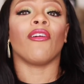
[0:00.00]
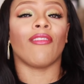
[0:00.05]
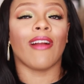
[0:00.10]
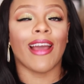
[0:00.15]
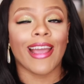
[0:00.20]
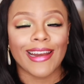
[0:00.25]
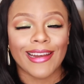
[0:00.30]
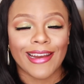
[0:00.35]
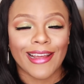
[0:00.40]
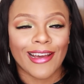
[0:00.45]

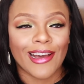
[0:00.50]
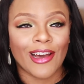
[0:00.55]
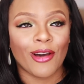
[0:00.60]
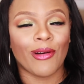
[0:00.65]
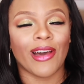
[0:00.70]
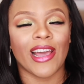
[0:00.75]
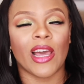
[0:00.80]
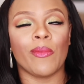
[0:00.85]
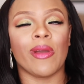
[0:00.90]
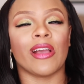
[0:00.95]
Right now,
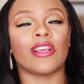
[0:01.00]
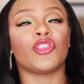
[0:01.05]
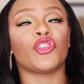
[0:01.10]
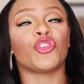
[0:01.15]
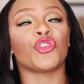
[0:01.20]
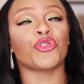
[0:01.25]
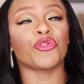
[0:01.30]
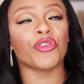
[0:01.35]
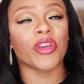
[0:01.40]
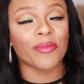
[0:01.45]
I am
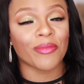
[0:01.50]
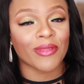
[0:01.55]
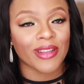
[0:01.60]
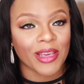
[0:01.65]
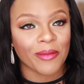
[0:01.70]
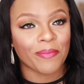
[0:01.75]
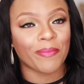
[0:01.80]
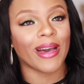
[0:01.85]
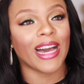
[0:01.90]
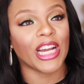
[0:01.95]

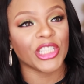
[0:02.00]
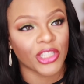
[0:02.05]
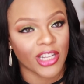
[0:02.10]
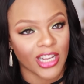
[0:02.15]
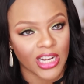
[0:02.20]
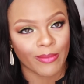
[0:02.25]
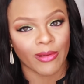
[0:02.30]
extremely passionate